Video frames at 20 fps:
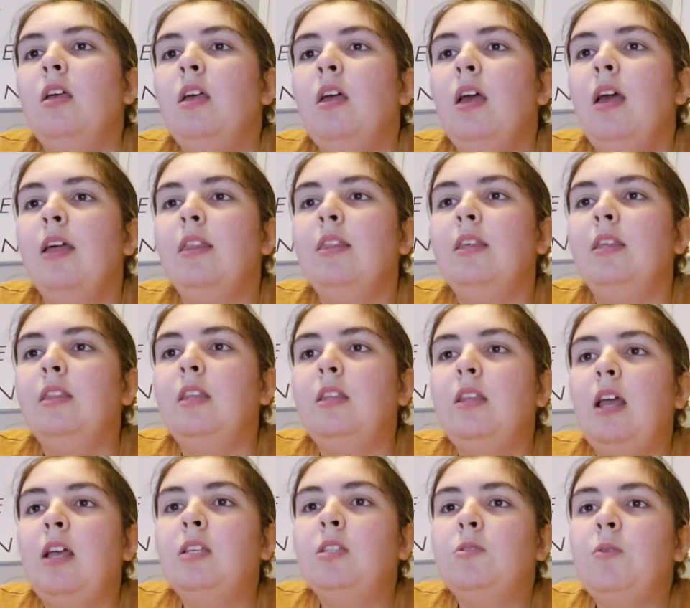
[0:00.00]
And then the
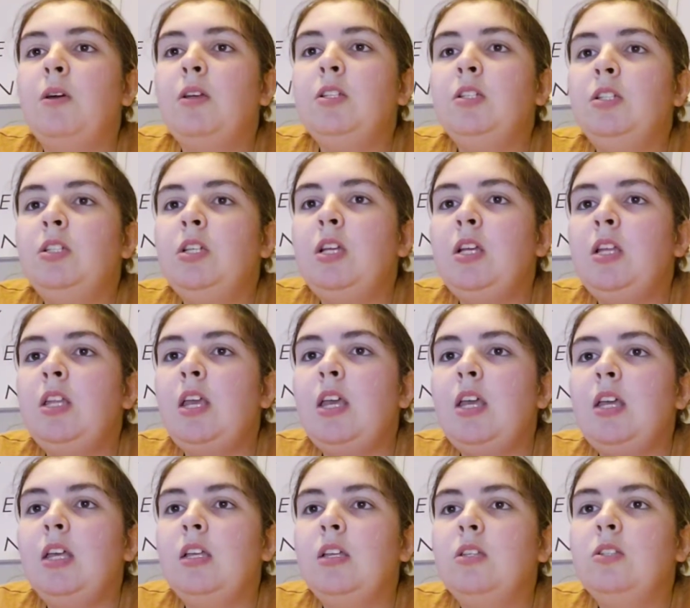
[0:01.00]
next question
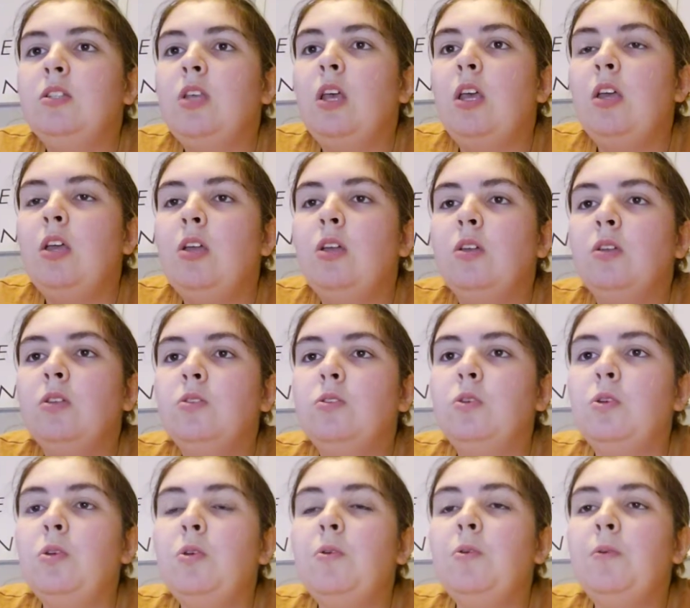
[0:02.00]
is,
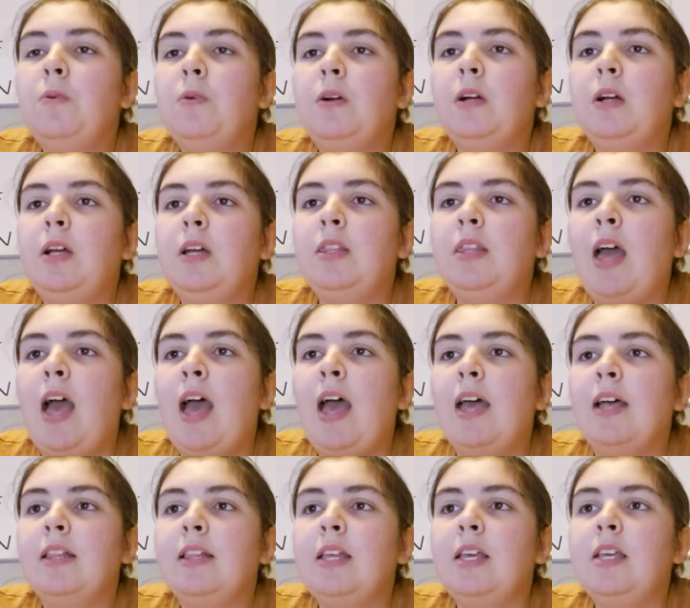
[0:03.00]
do you worry
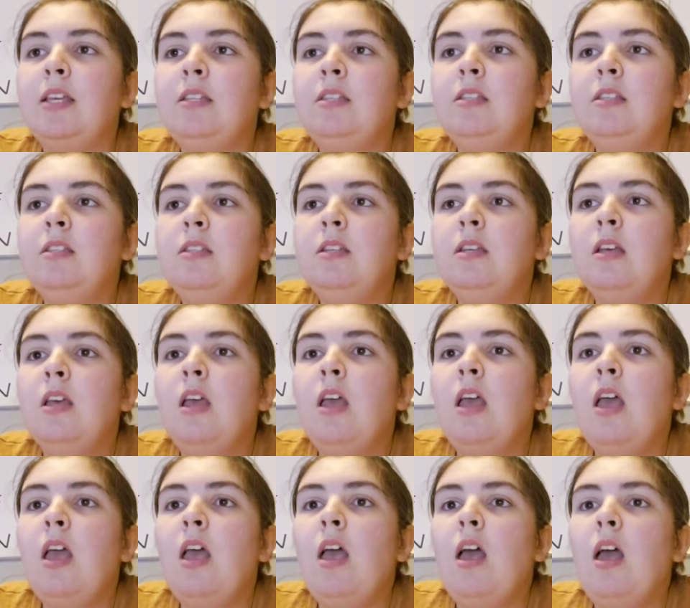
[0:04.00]
that at least
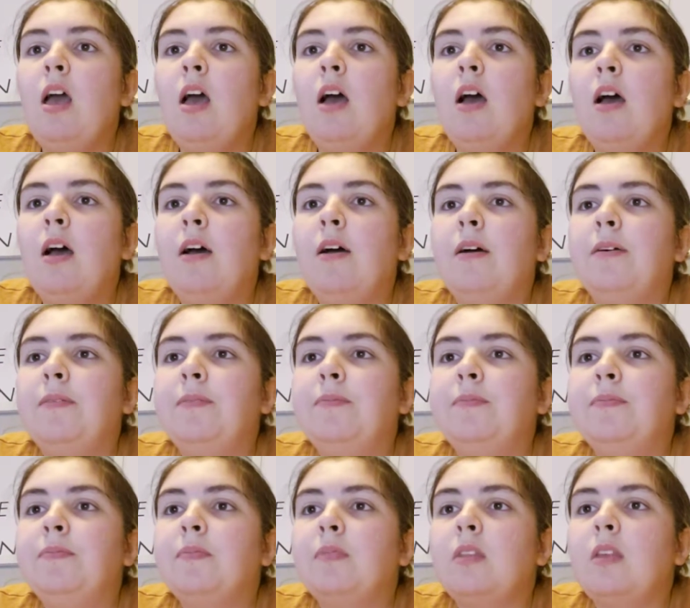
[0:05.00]

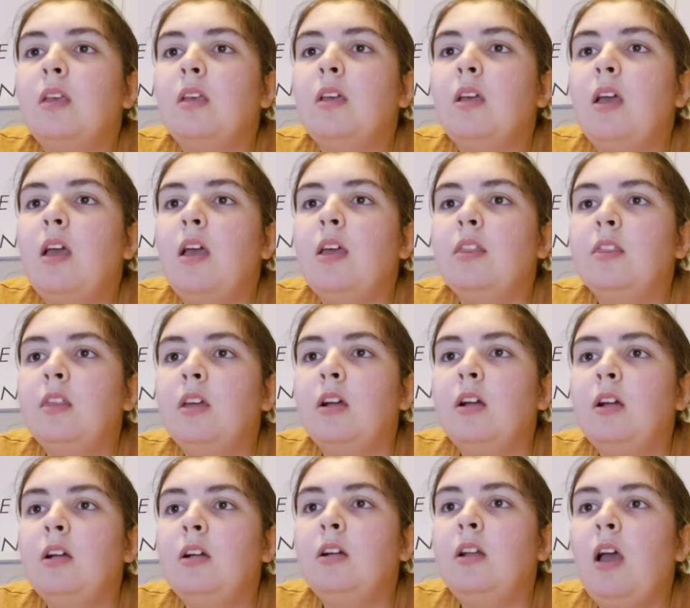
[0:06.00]
a
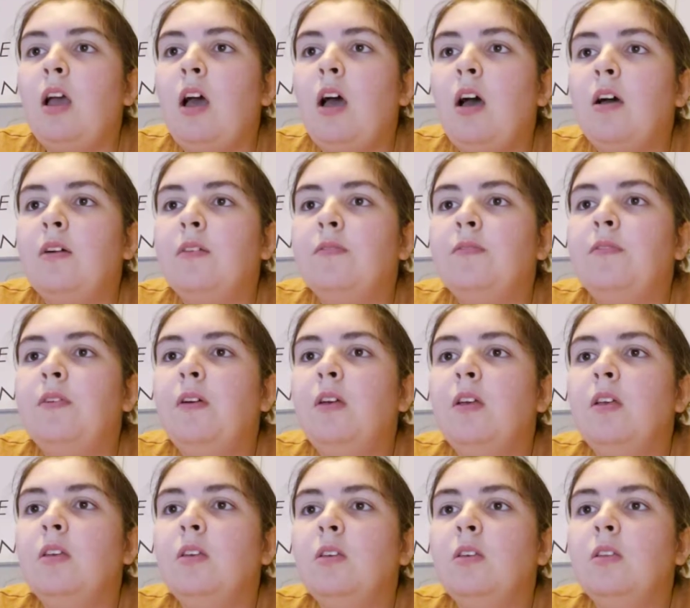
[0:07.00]
third of
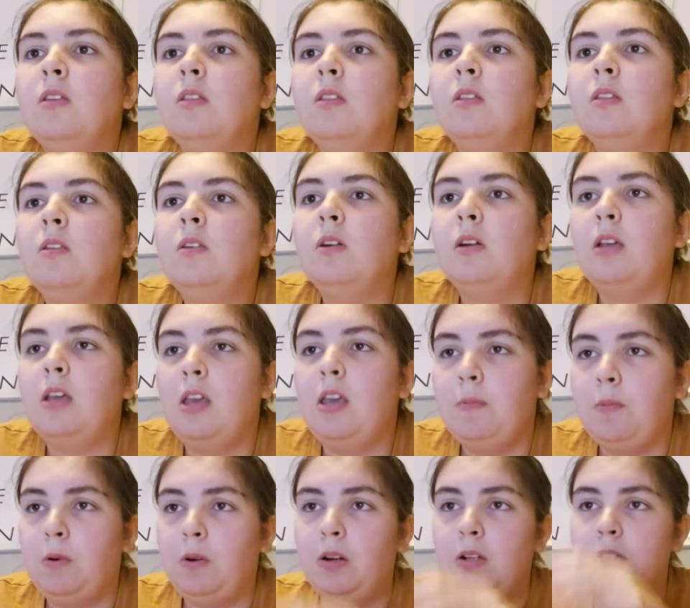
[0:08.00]
your
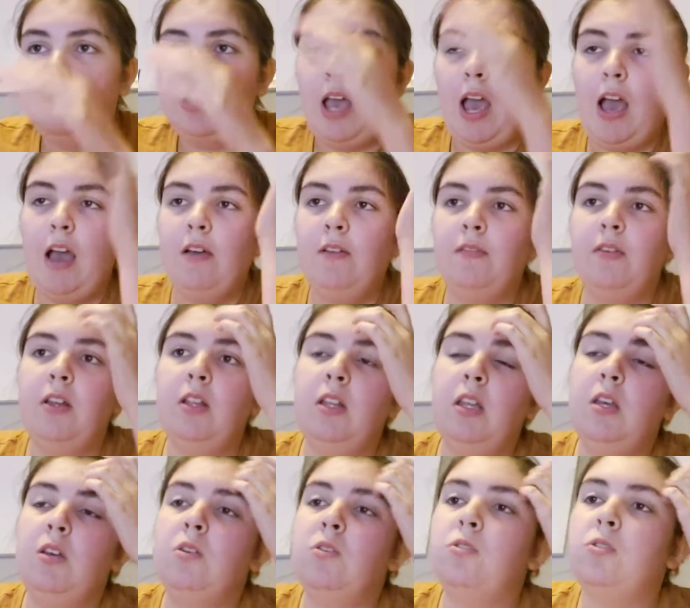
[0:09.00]
keyboards have
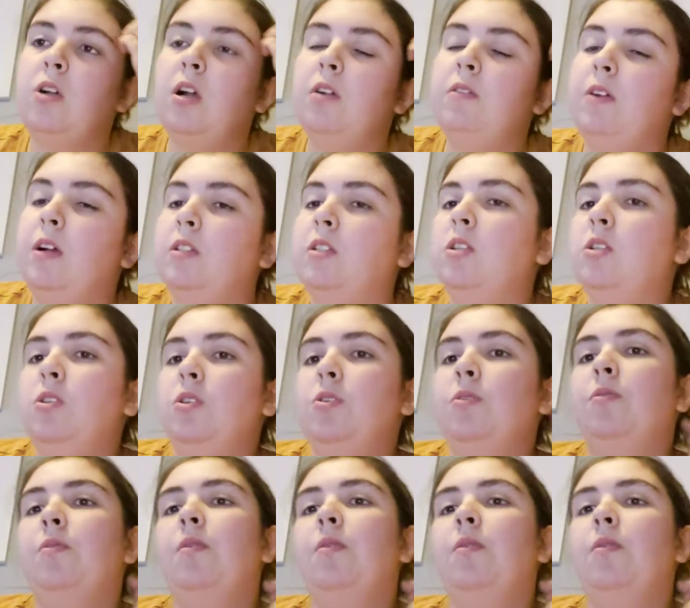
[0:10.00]
illegal drug residue?